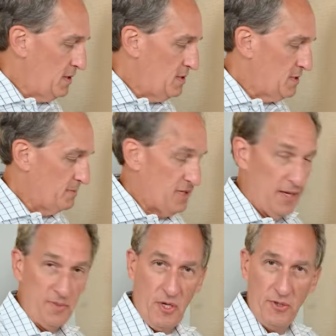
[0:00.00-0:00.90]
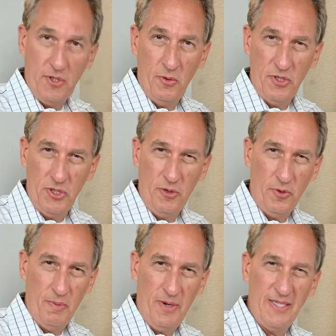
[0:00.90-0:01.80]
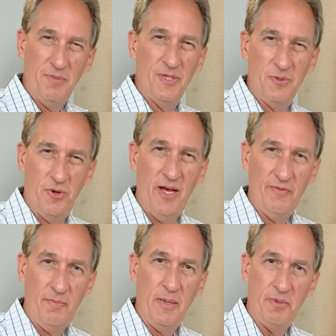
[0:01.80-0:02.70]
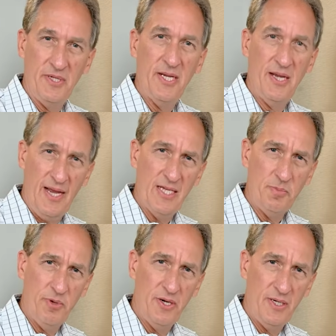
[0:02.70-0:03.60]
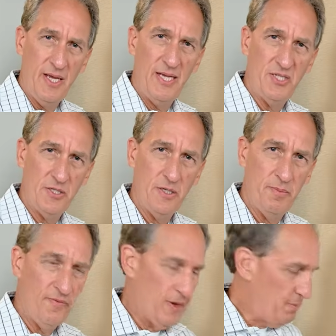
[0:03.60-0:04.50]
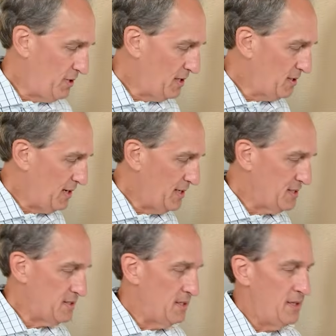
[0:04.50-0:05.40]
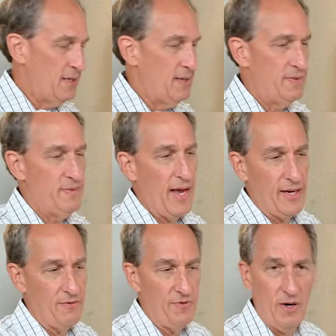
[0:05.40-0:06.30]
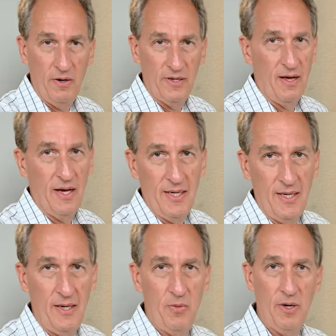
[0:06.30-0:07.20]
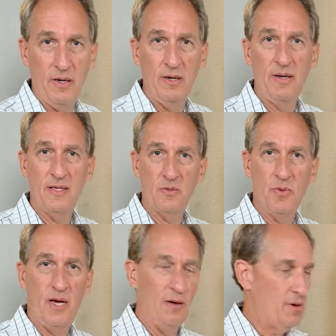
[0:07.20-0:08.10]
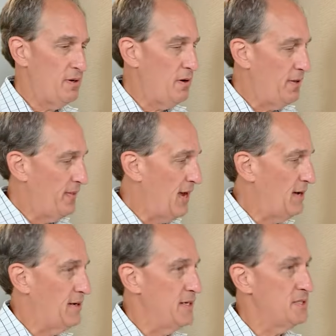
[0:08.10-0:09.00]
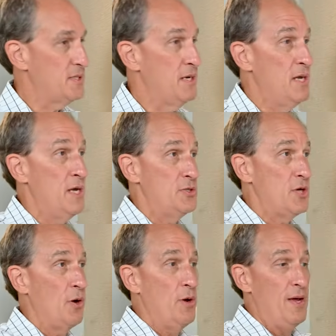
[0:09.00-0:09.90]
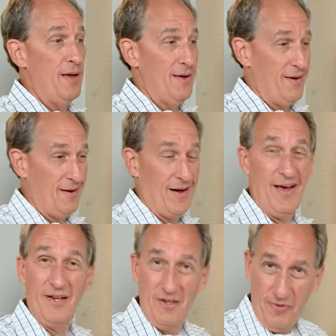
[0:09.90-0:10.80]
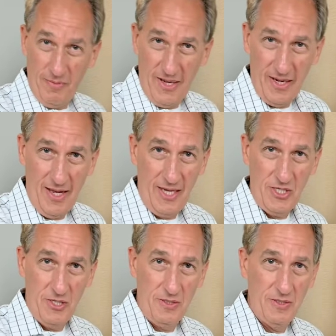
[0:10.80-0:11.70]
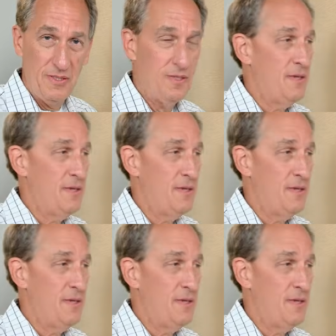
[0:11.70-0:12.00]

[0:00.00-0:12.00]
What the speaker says: Sometimes also with shoulder replacements, we'll have people take an aspirin a day just to prevent blood clots. That can fall in line anywhere as well on that list. So a lot of different medications.